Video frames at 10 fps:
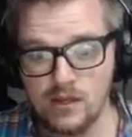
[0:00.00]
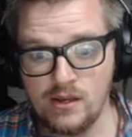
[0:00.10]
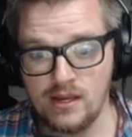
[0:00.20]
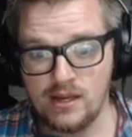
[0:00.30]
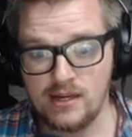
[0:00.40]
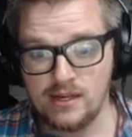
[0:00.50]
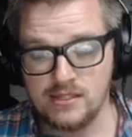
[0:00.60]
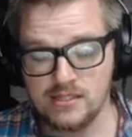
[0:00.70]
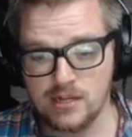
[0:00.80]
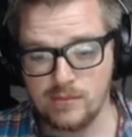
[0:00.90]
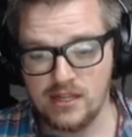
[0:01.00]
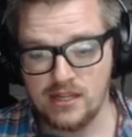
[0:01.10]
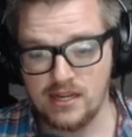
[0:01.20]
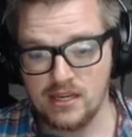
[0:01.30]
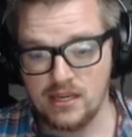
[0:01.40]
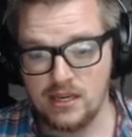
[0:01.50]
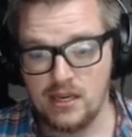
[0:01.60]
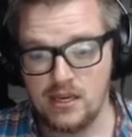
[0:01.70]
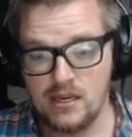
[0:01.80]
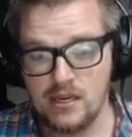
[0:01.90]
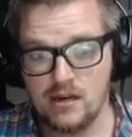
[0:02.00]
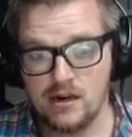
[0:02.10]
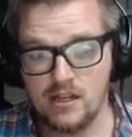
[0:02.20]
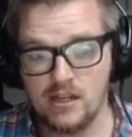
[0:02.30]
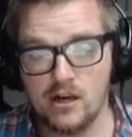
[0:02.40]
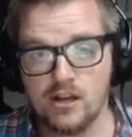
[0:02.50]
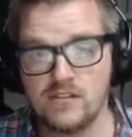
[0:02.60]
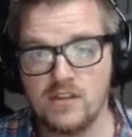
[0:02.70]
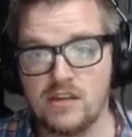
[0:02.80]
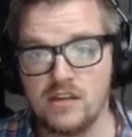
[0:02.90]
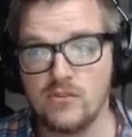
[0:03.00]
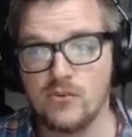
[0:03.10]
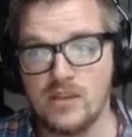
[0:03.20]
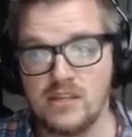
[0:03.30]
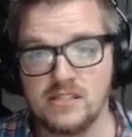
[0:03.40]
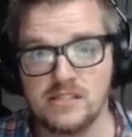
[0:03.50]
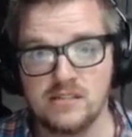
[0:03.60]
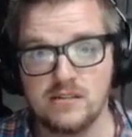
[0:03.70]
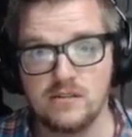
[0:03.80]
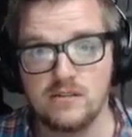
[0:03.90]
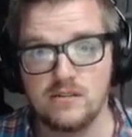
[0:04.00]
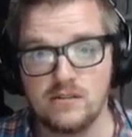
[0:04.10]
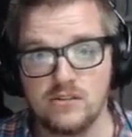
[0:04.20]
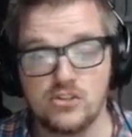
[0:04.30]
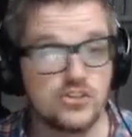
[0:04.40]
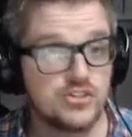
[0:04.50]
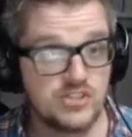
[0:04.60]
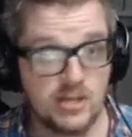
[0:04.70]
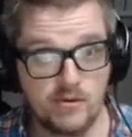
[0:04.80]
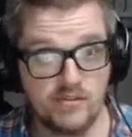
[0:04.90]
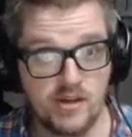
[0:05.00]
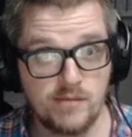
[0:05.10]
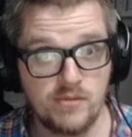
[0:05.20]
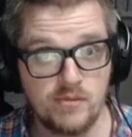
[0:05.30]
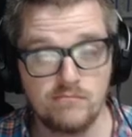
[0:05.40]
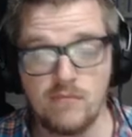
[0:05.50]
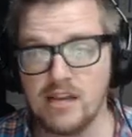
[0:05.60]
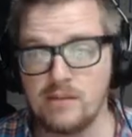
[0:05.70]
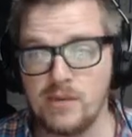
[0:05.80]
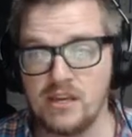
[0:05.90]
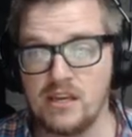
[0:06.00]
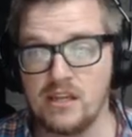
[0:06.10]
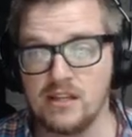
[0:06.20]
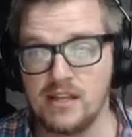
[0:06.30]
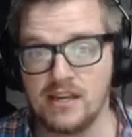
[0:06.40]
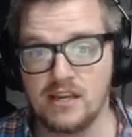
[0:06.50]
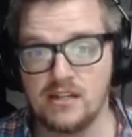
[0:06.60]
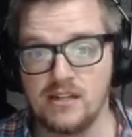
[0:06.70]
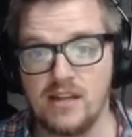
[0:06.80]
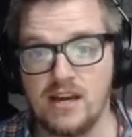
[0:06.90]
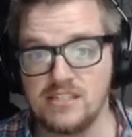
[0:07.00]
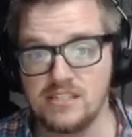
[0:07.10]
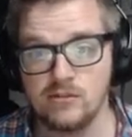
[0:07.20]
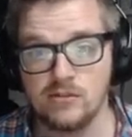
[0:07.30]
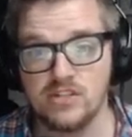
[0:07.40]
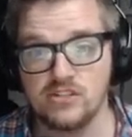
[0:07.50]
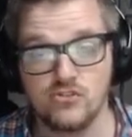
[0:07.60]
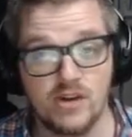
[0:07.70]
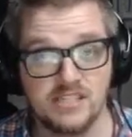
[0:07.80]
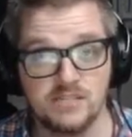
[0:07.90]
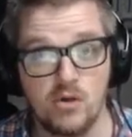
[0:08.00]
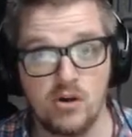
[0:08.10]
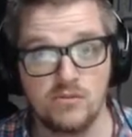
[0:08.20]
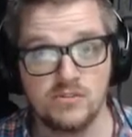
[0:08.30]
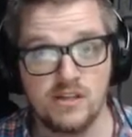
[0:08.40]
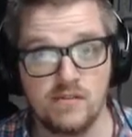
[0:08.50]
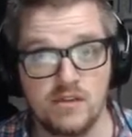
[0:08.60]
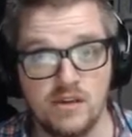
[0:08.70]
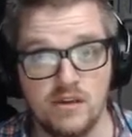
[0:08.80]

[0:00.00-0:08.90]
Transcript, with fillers: uh, it's gonna be like a lot of the greens some of them might be like a nice looking transmog or something